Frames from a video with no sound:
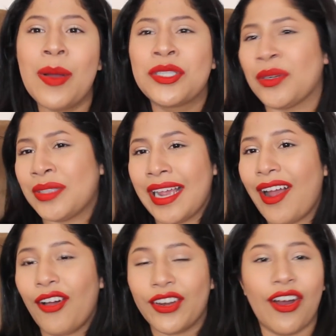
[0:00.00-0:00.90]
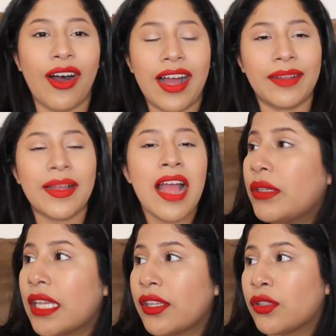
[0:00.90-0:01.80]
emotional day all in all. I, I
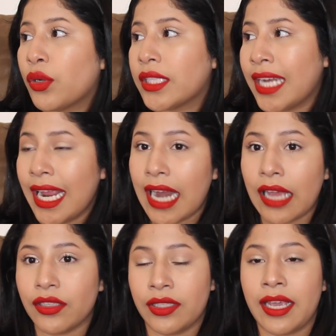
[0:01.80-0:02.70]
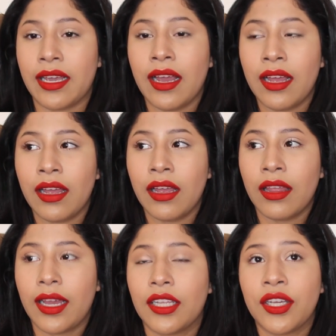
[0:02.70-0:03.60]
was at the store today and I just like,
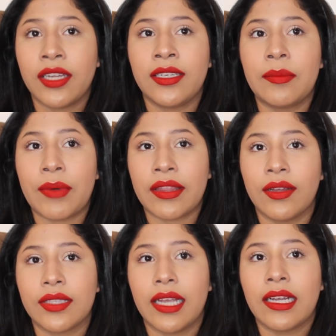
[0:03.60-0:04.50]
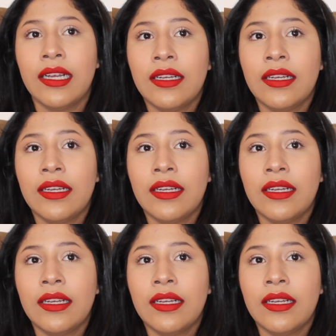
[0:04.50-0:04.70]
I took a deep breath. I was like,